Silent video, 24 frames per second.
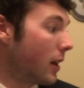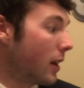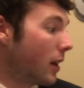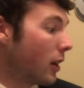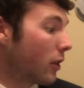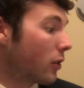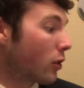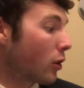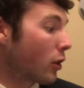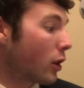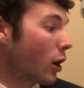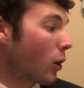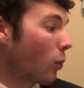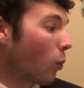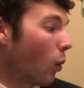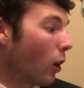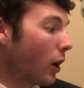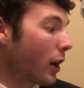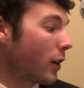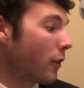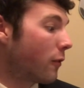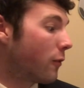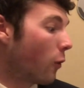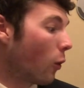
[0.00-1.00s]
So they're
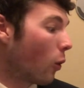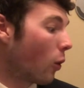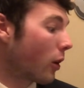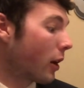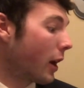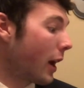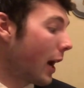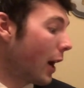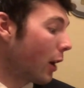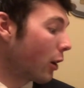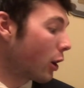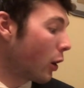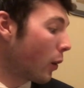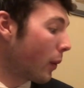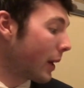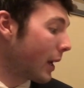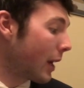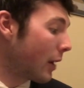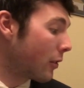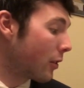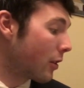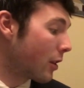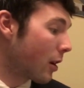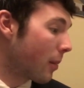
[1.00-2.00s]
one and four now going
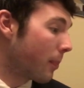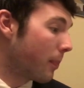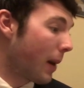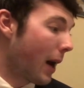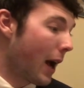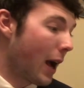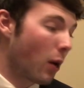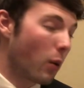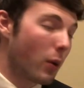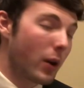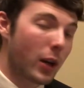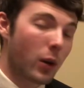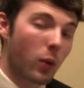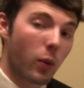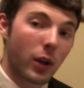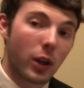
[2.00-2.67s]
into their bye week.